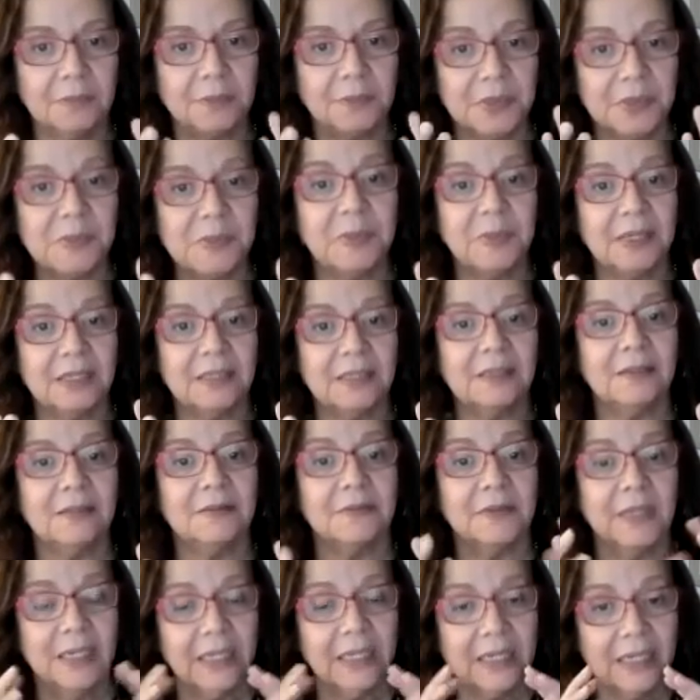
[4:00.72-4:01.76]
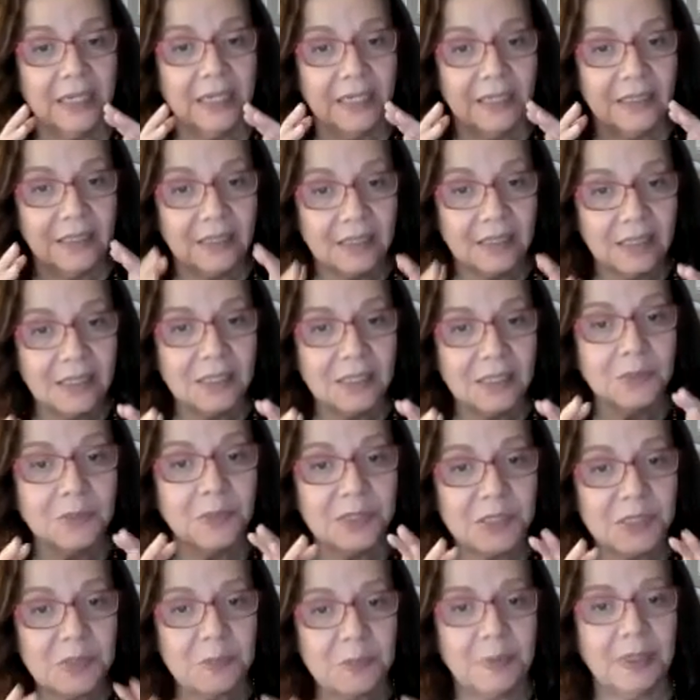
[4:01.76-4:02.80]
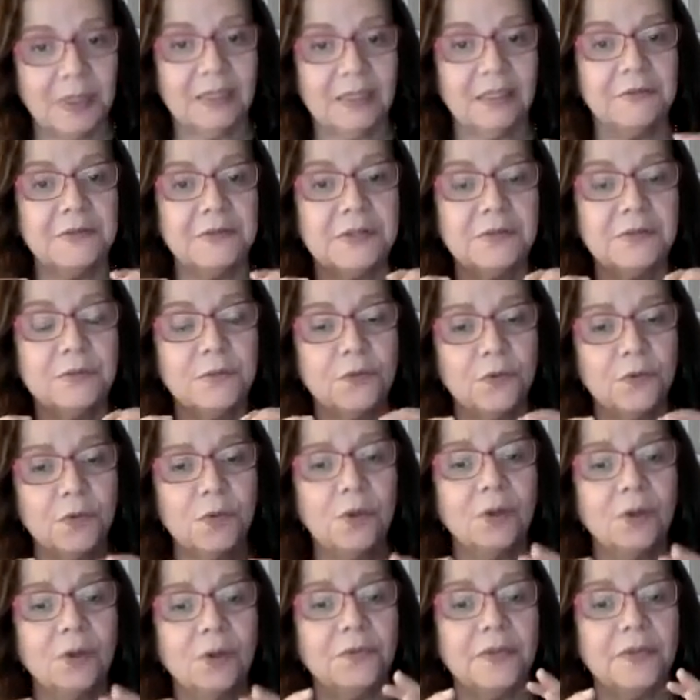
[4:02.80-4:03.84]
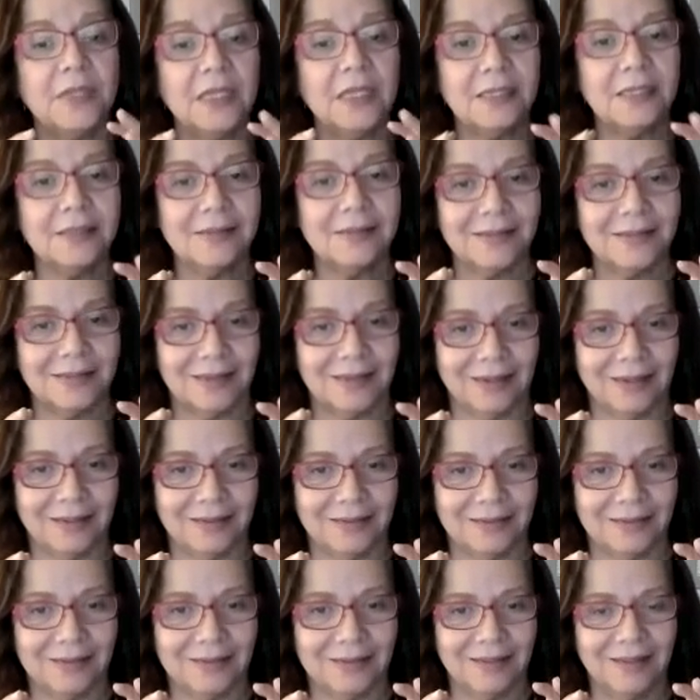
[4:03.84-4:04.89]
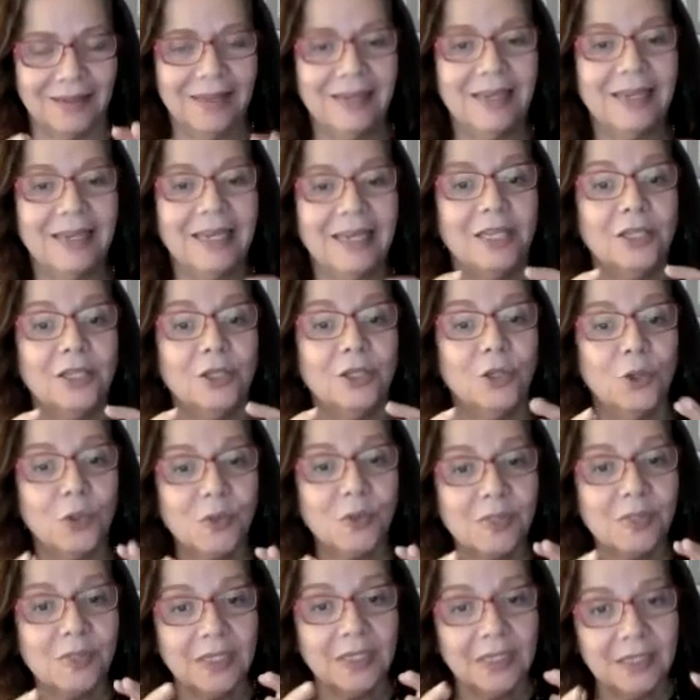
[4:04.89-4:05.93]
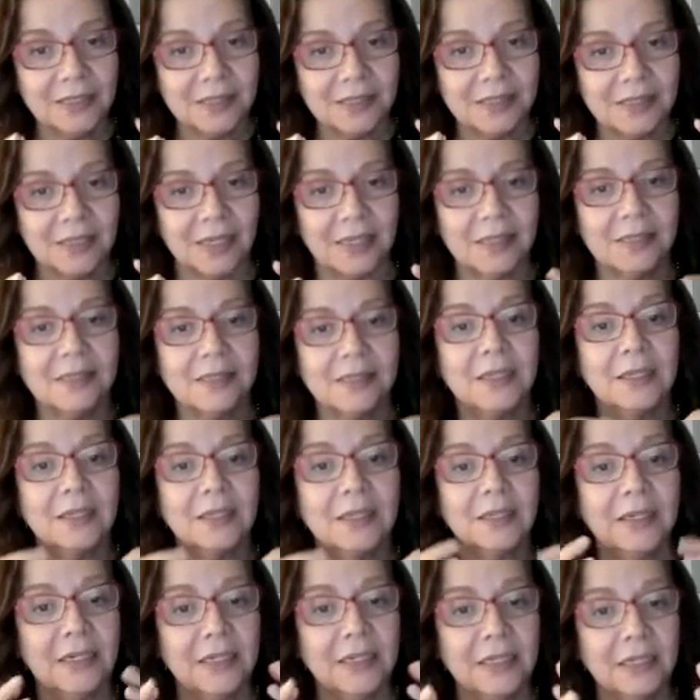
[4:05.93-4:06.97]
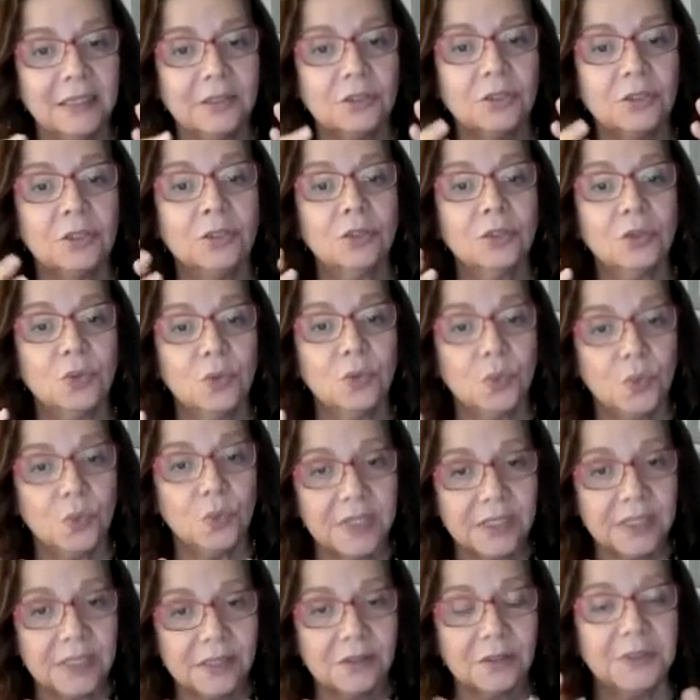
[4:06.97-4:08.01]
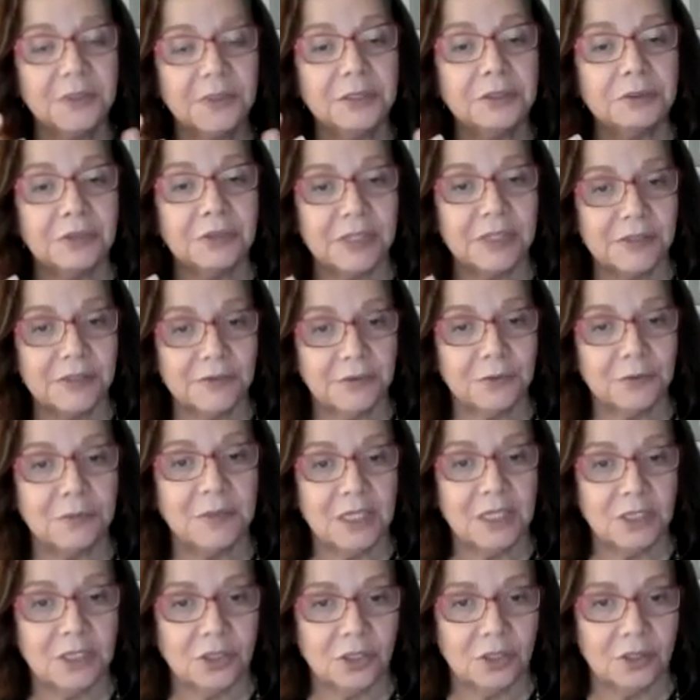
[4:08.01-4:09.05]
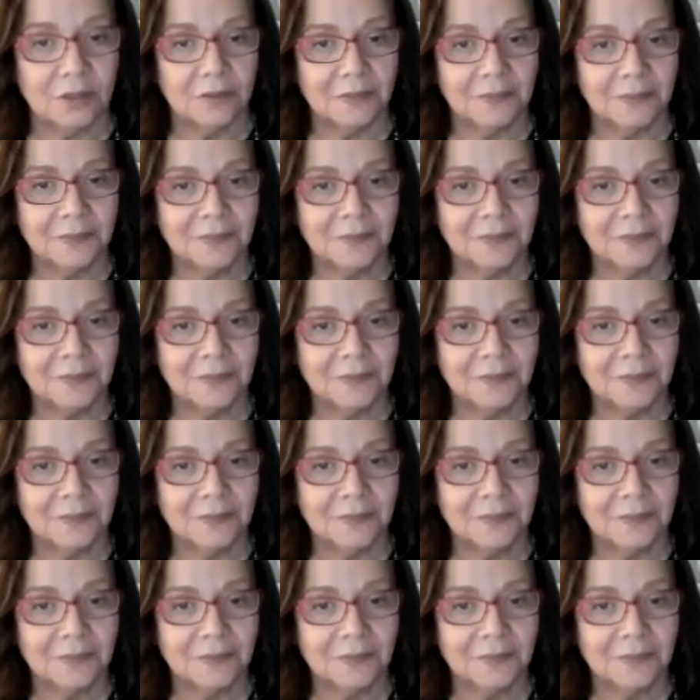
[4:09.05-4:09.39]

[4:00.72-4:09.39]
perspective. And this perspective is full of insight. And those insights lead to wisdom and transformation.